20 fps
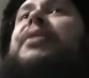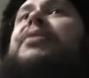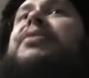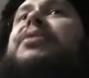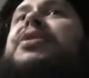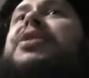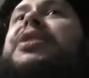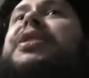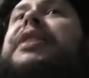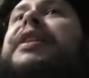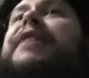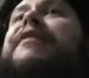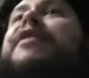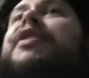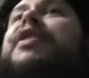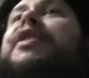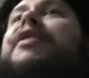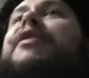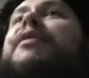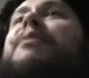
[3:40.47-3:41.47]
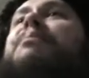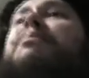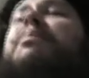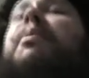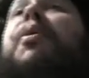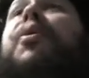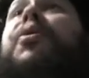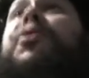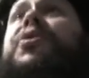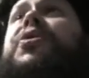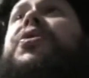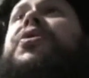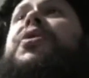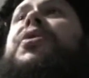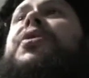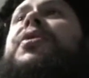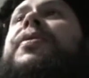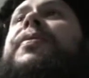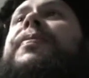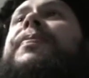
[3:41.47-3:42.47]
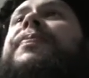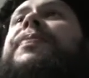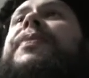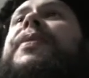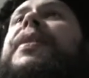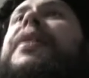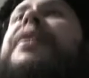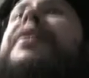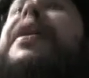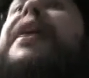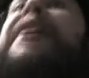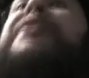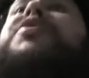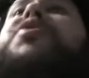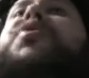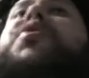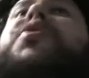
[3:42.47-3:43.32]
She never pushed that sort of